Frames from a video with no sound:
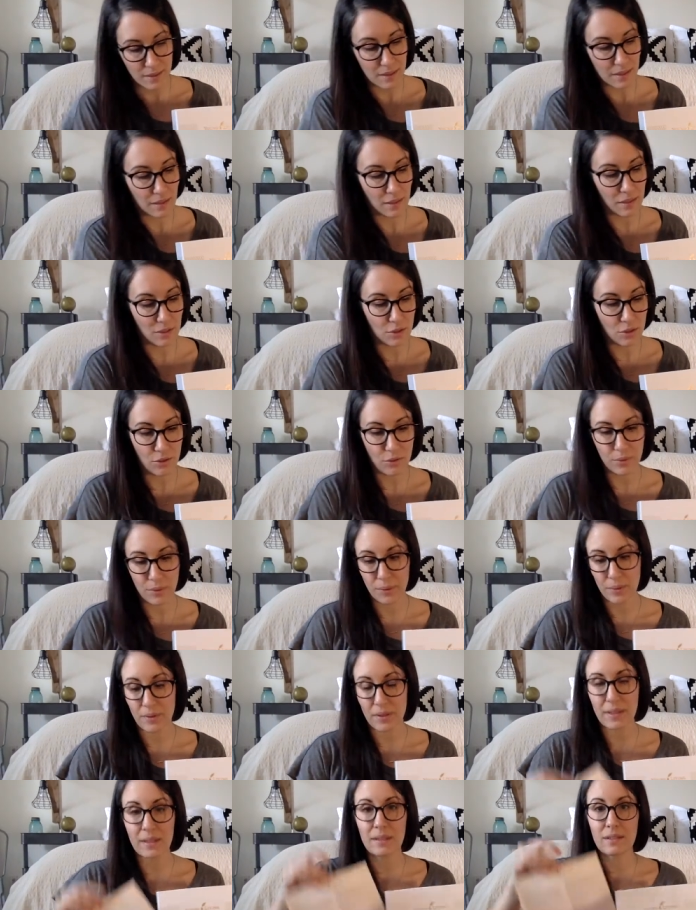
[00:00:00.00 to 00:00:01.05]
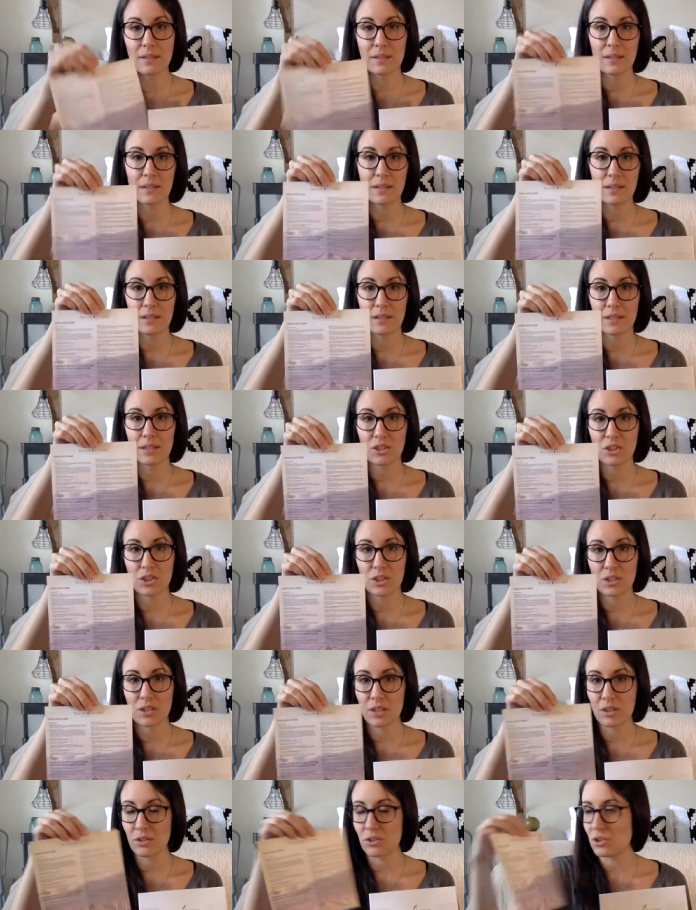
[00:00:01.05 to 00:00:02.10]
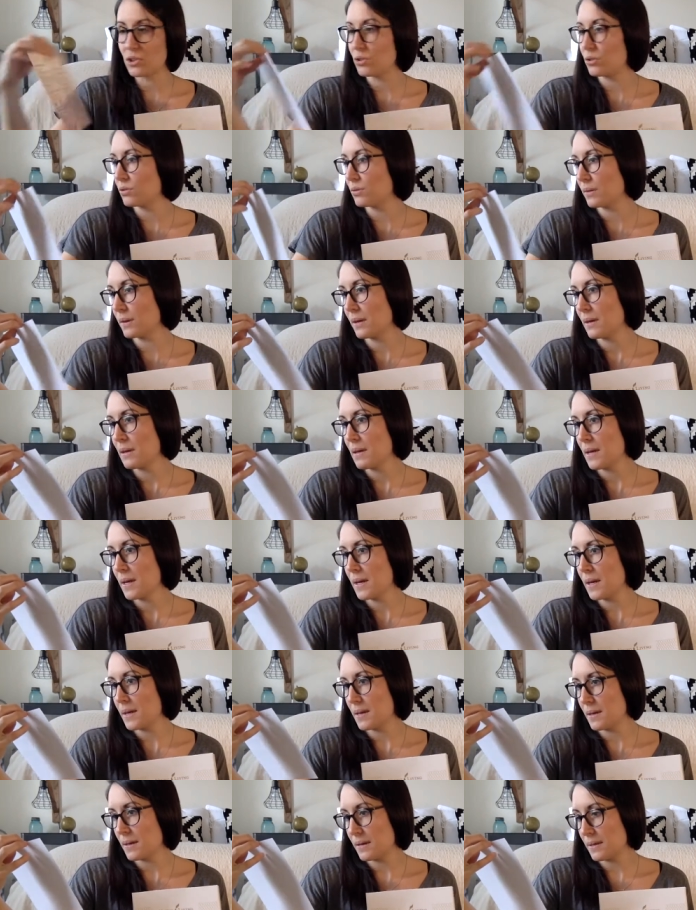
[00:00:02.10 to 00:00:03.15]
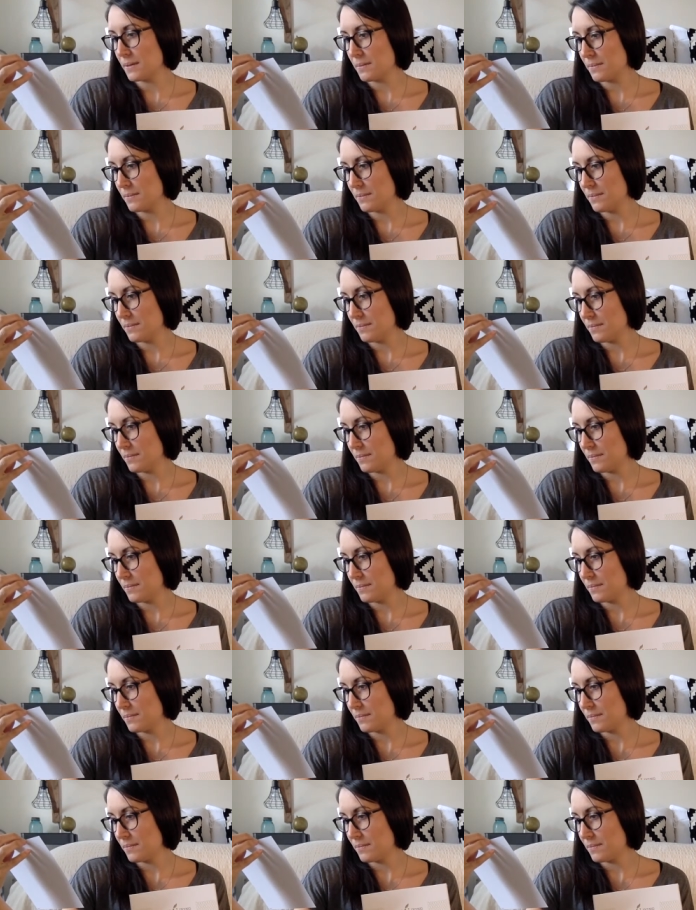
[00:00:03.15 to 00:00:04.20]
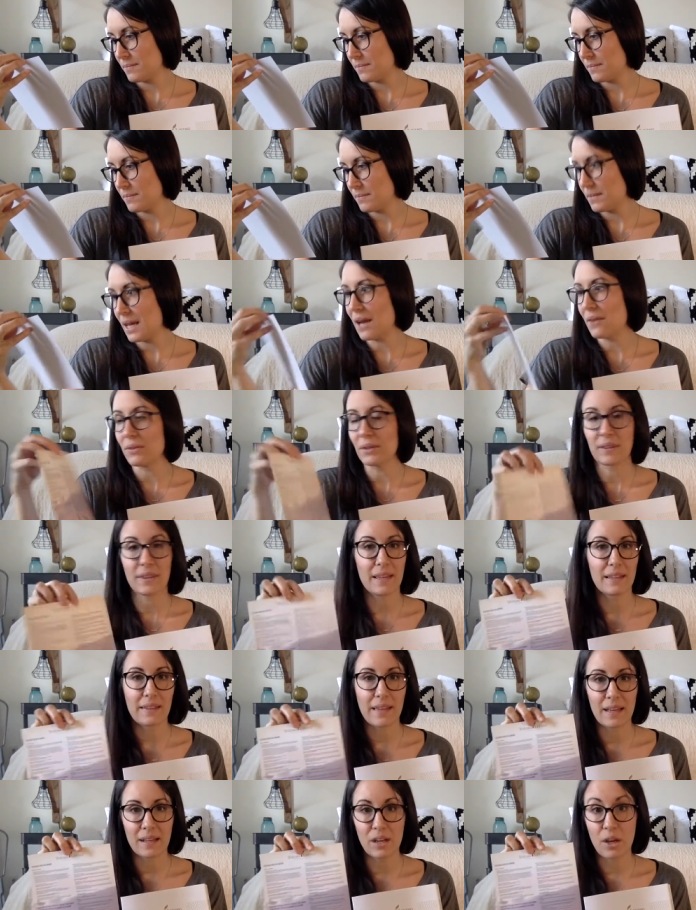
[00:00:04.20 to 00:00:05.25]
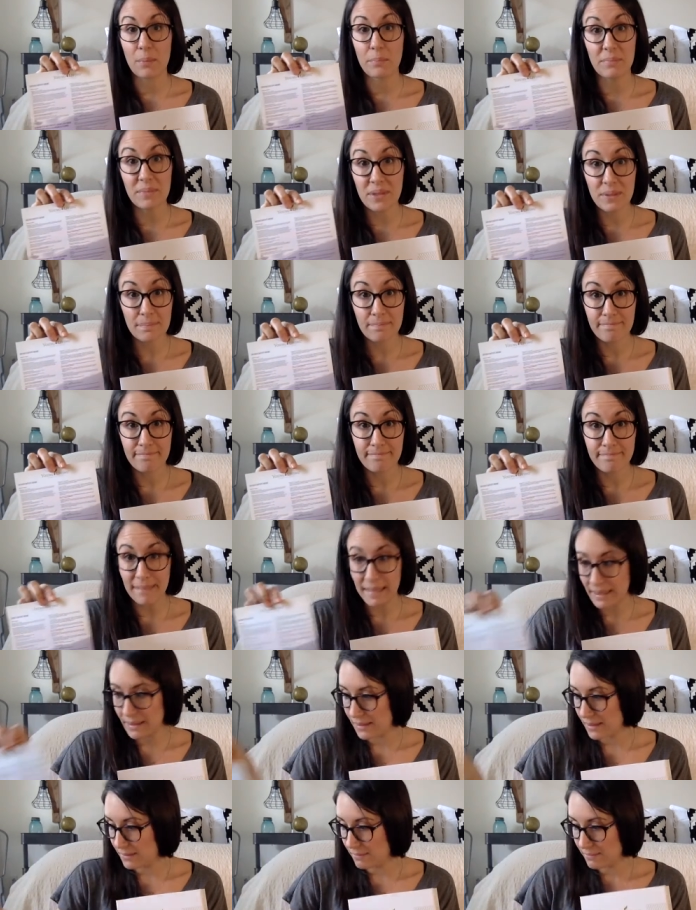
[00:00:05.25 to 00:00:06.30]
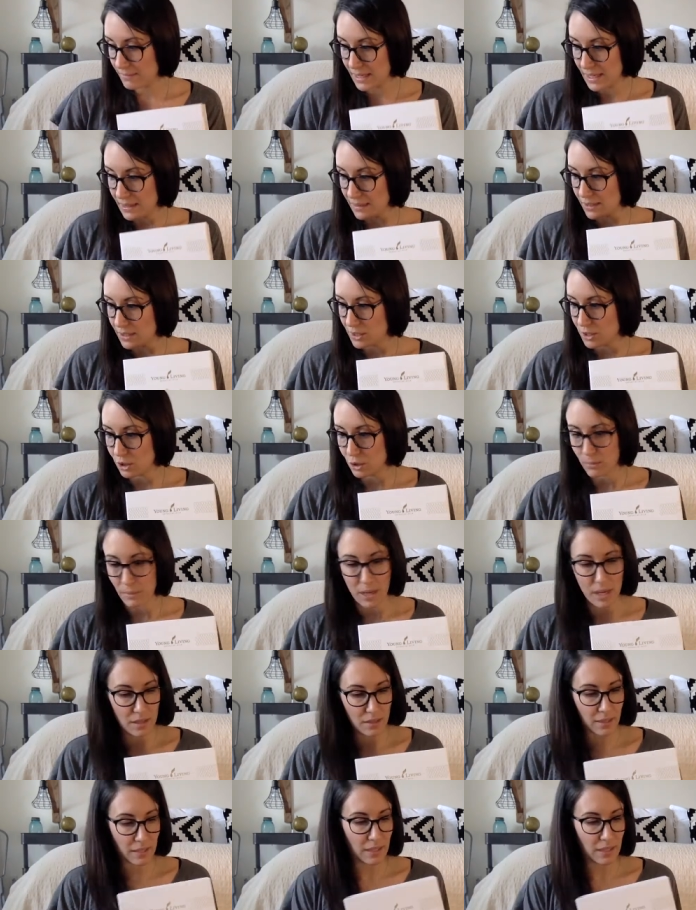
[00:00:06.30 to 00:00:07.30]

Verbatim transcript: and then you throw things, and then this just tells you um, everything that comes in in this little box